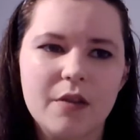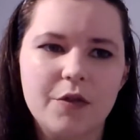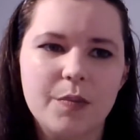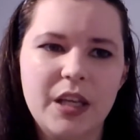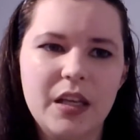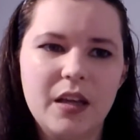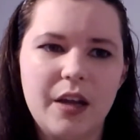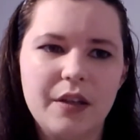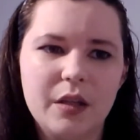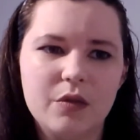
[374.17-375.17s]
for me,
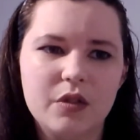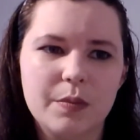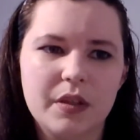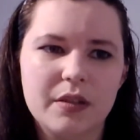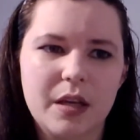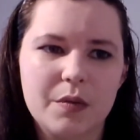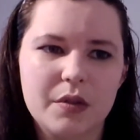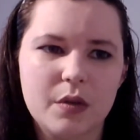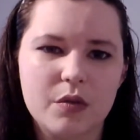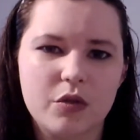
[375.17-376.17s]
I think it was just because I was
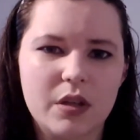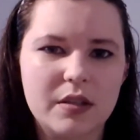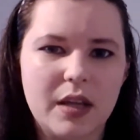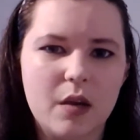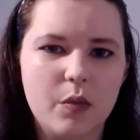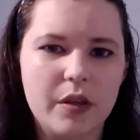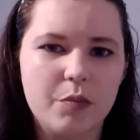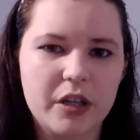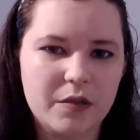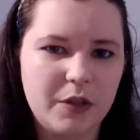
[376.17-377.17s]
so stressed out with
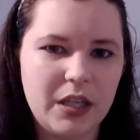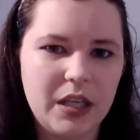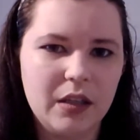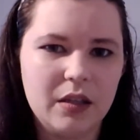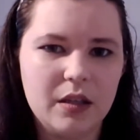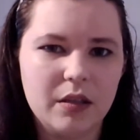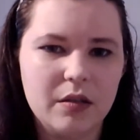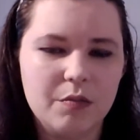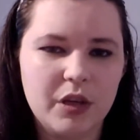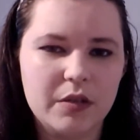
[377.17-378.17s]
breastfeeding, and
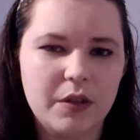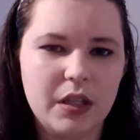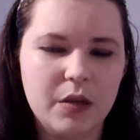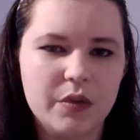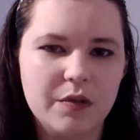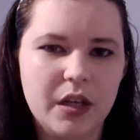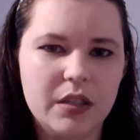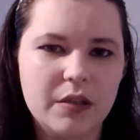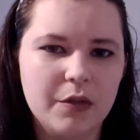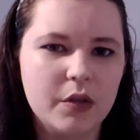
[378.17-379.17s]
breastfeeding was
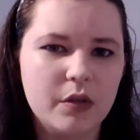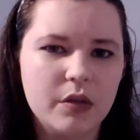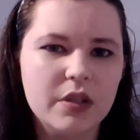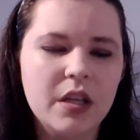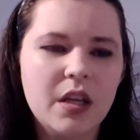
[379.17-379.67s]
very difficult.